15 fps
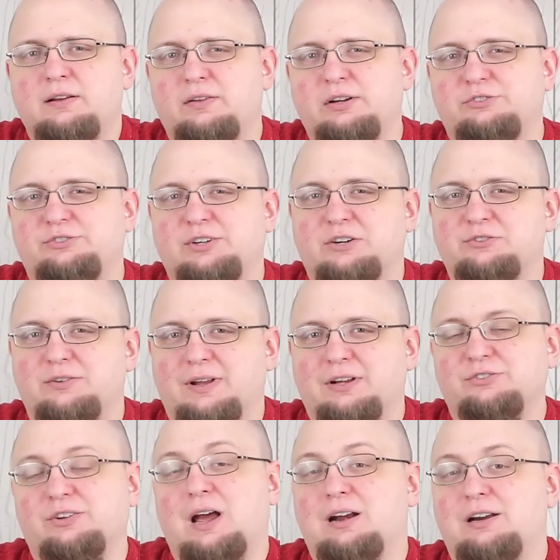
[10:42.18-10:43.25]
the only section
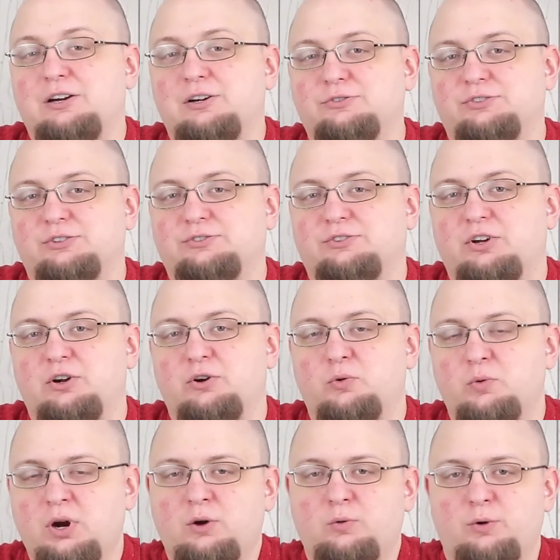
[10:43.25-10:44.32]
that's kind of useless to
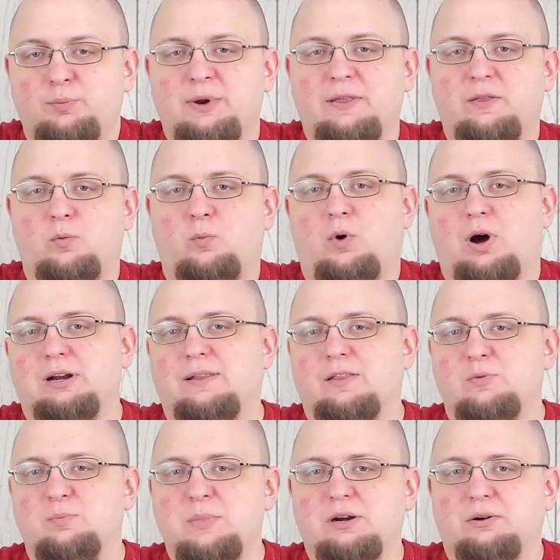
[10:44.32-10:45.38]
you would be the one in
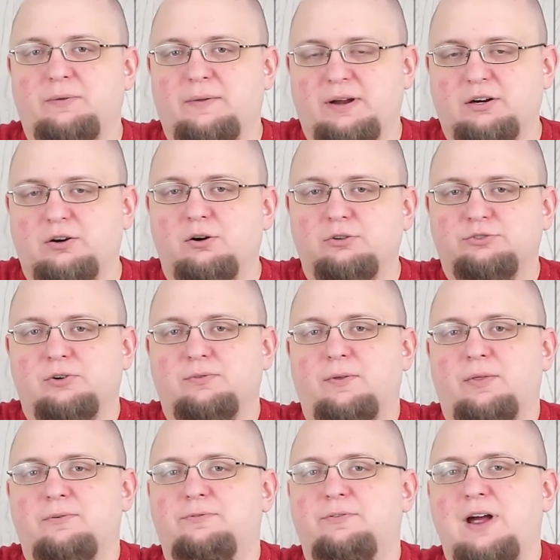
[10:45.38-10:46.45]
the middle that goes over
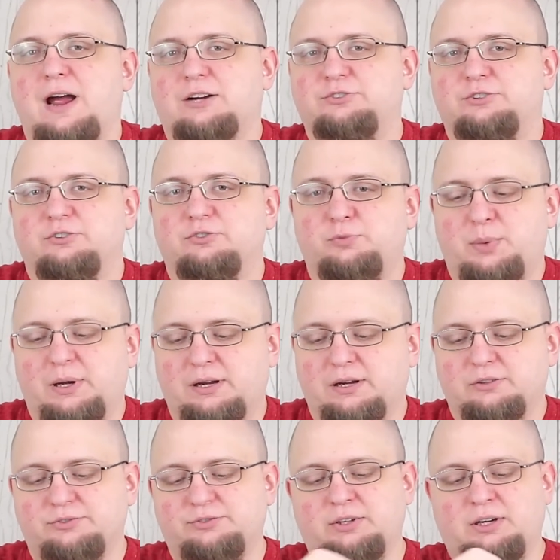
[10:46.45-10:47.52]
the factions,
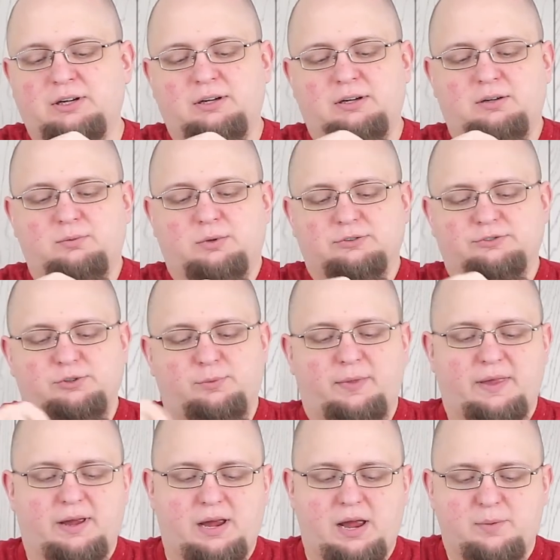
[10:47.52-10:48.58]
because, well, some
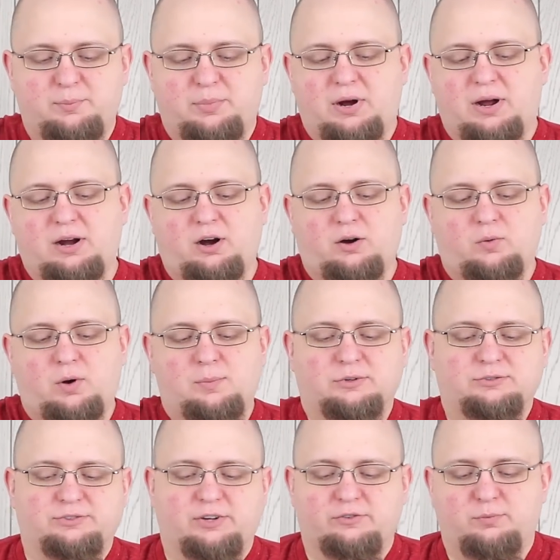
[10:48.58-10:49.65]
of that Empire and
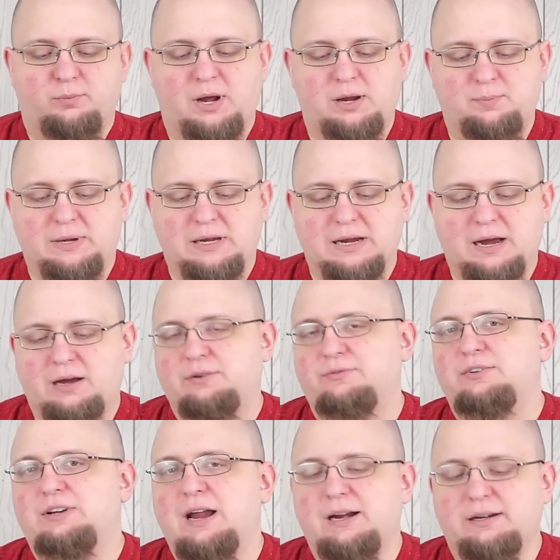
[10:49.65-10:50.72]
Rebel stuff might be out
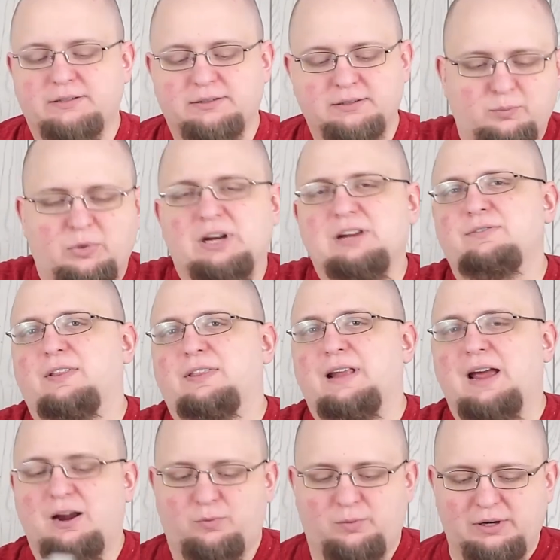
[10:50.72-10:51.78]
of date. But even
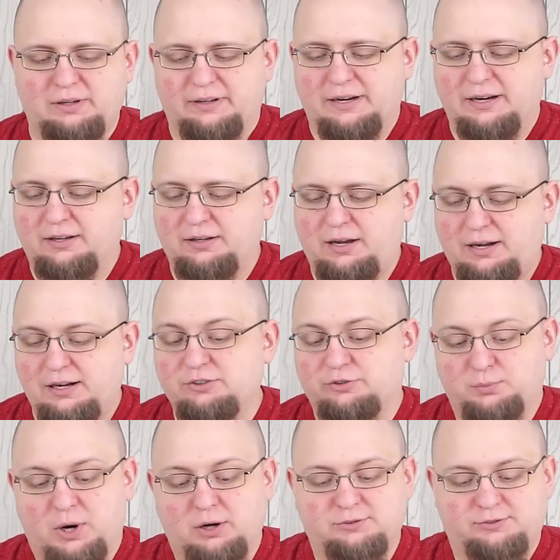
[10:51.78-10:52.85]
that, really, it
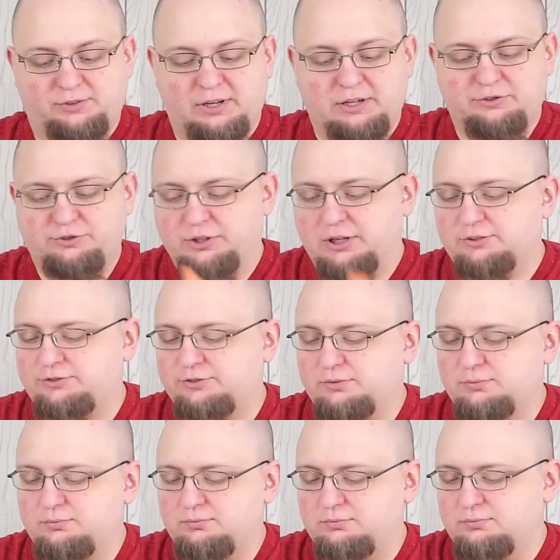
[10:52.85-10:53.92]
is mostly
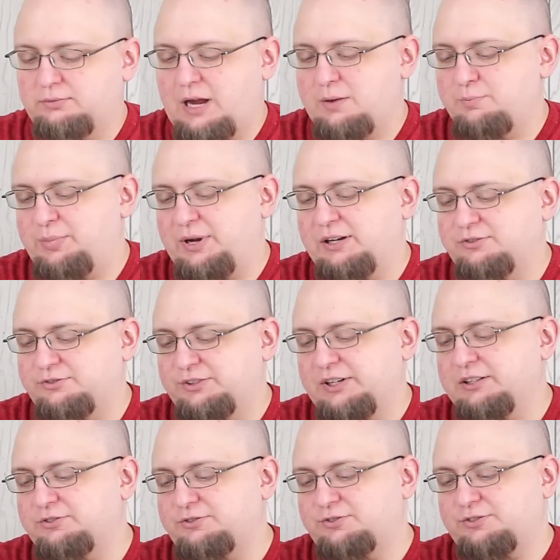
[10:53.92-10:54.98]
just
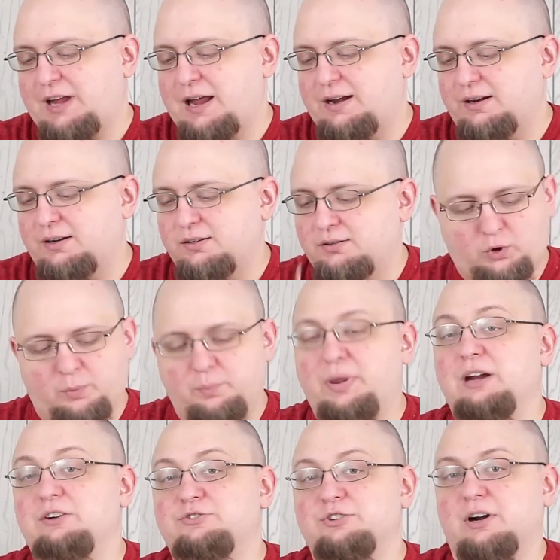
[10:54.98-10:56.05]
NPCs statted, or a
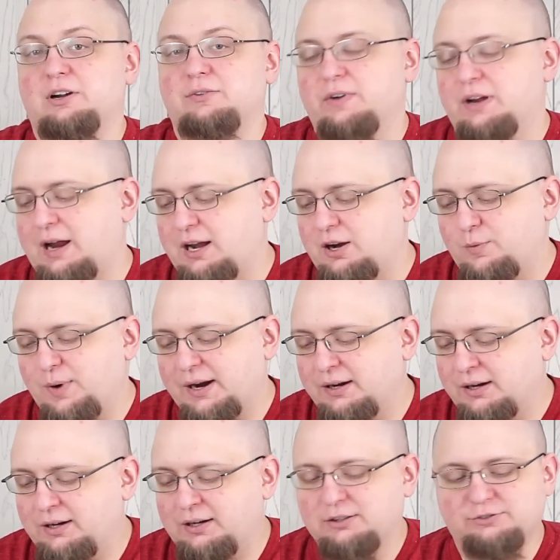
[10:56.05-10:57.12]
big chunk of it anyway.
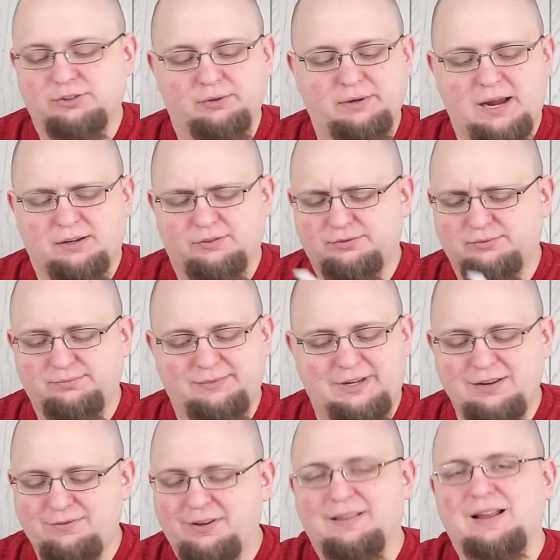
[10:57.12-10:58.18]
So yes,
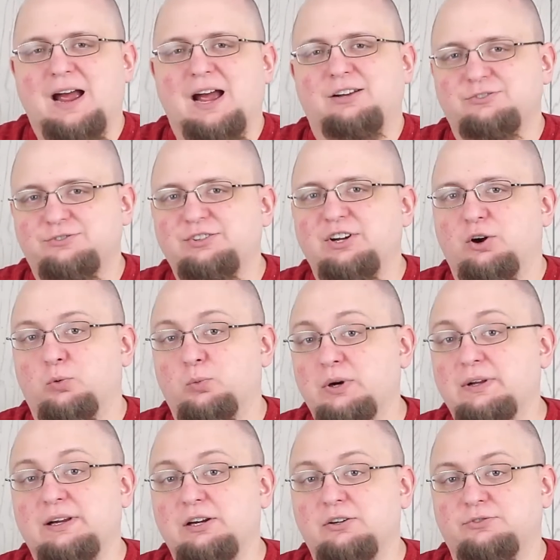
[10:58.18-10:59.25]
even that, still
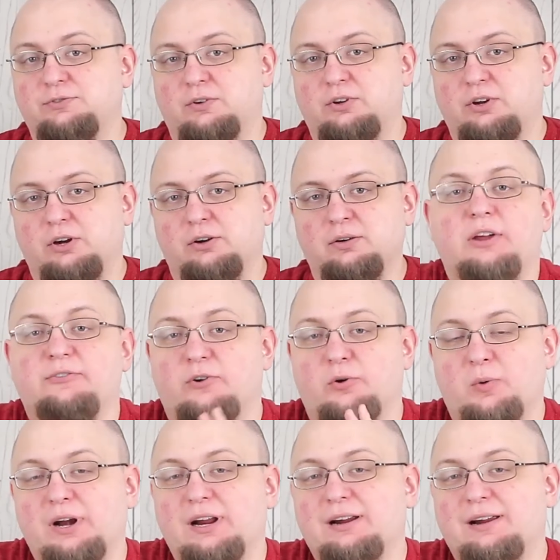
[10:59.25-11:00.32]
really useful to you. If
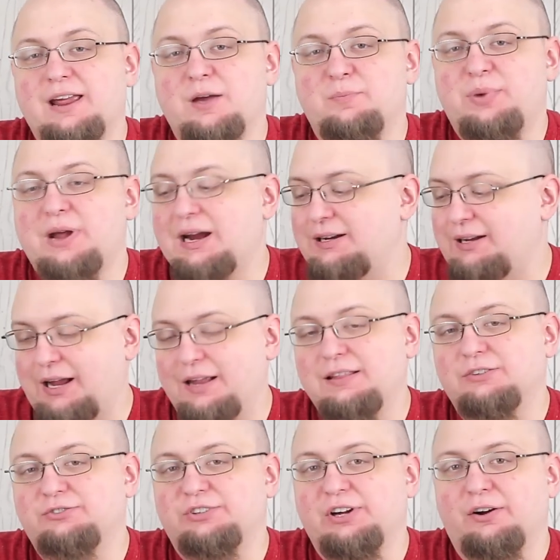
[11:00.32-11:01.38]
you're running a campaign
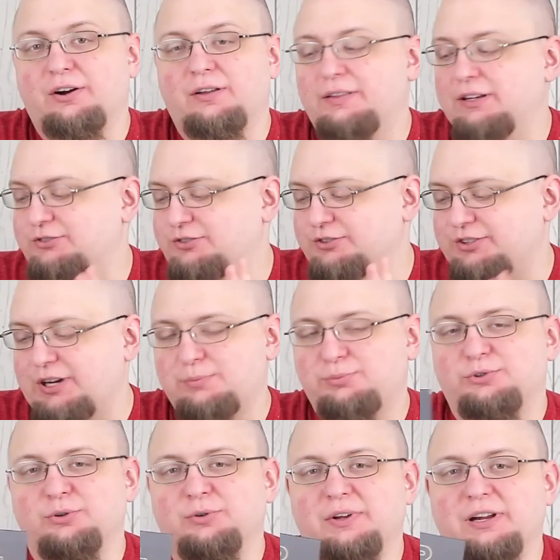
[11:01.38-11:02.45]
in this era, this is
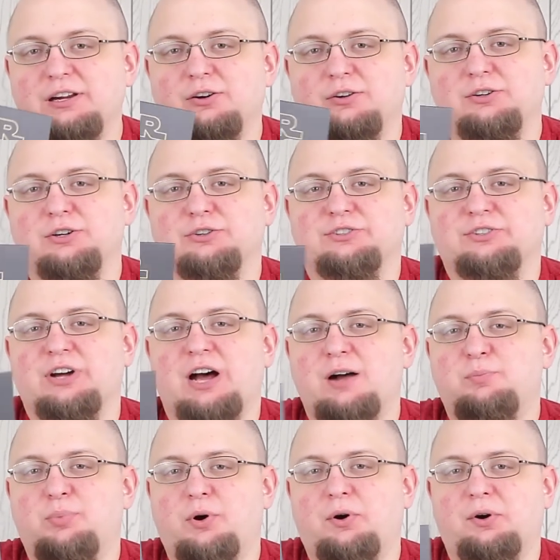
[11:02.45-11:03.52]
absolutely your
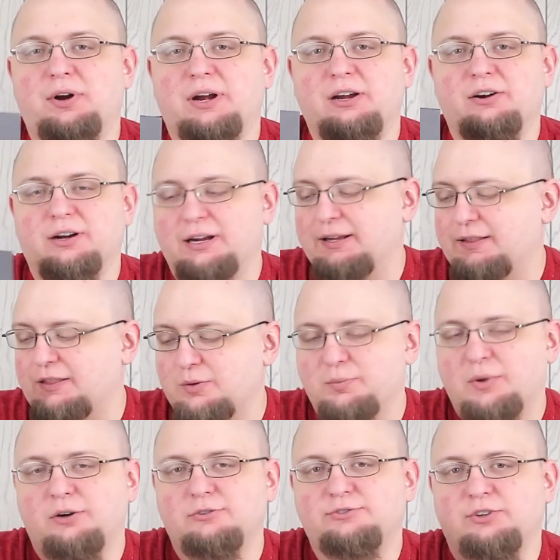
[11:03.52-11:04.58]
top priority. You're get the
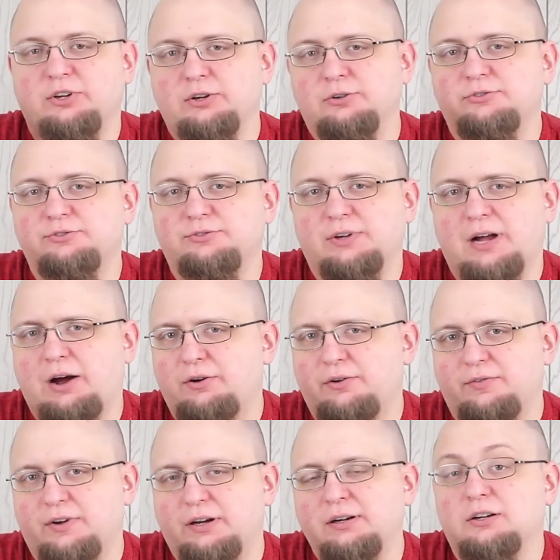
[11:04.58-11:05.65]
most use out
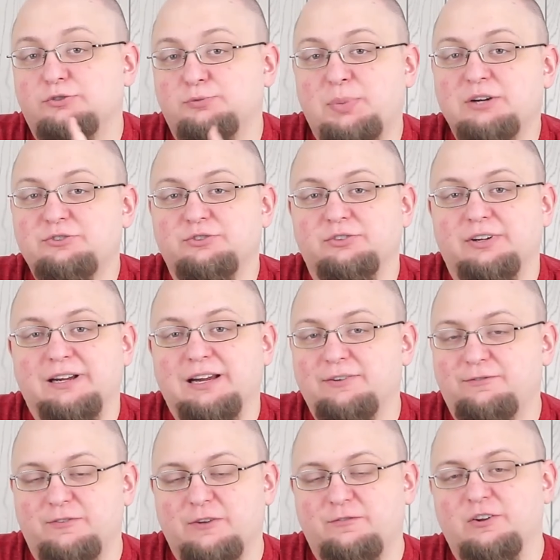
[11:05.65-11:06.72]
of it,
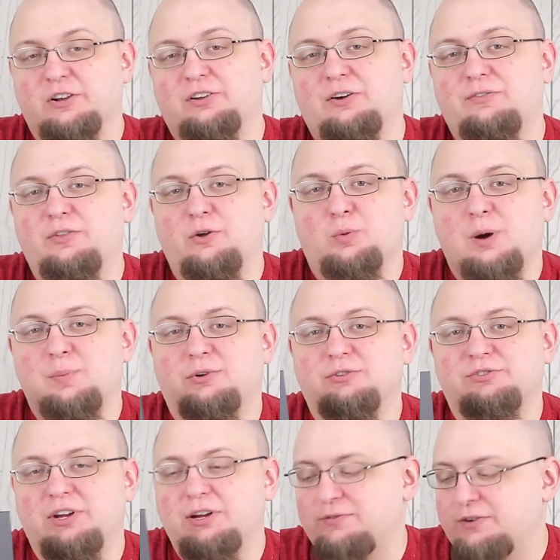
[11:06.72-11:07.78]
especially if you love the
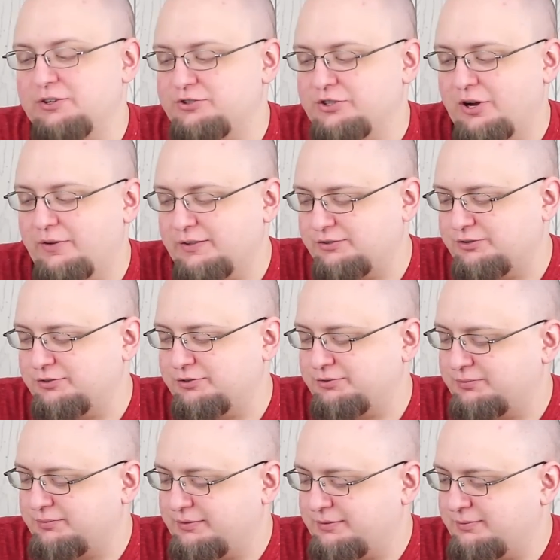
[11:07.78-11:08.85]
Rebels TV show. This
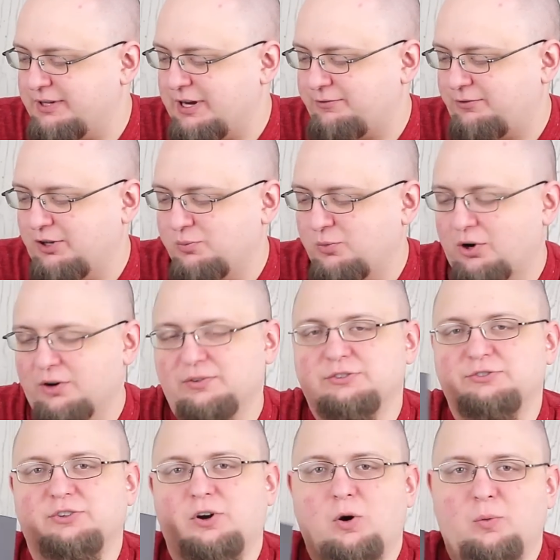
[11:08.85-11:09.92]
is definitely more of a
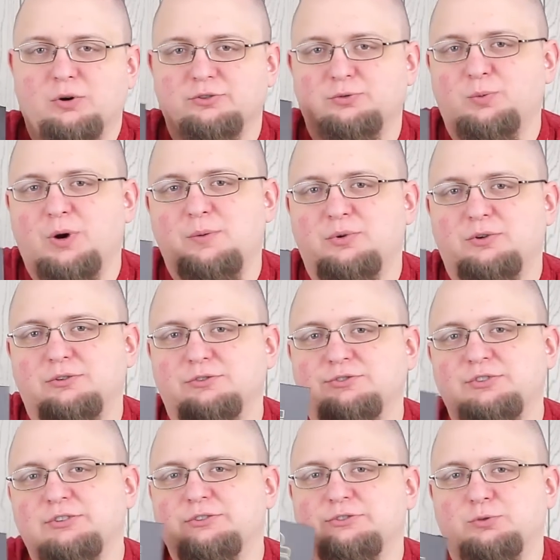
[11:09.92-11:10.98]
Star Wars
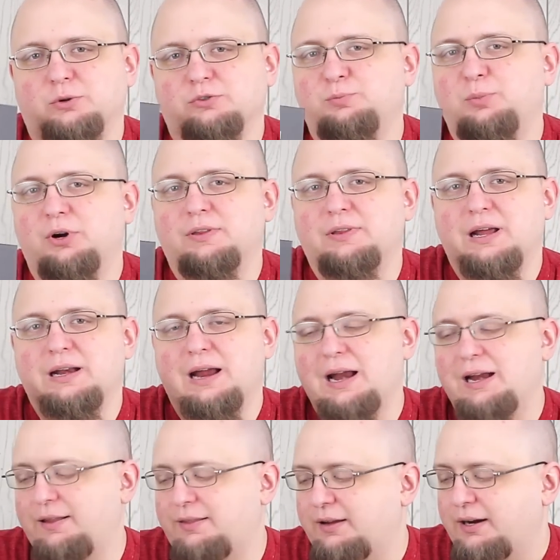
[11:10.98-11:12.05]
Rebels sourcebook than
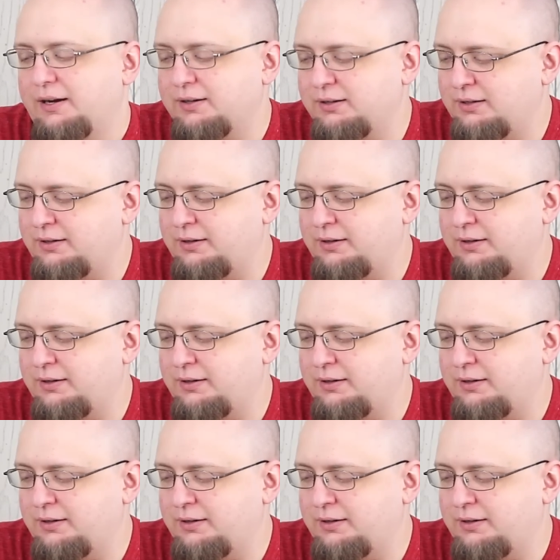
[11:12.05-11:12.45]
anything.